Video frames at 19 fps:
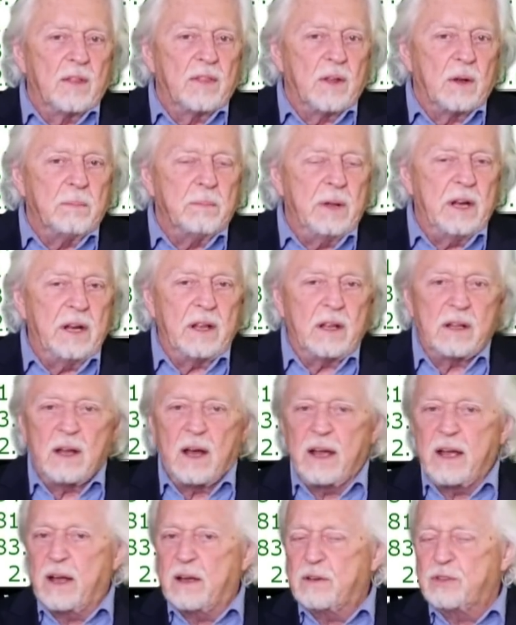They're meeting,
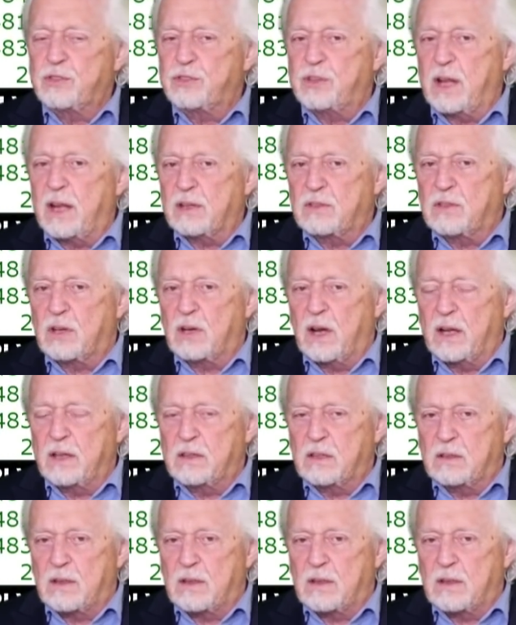I understand, tonight,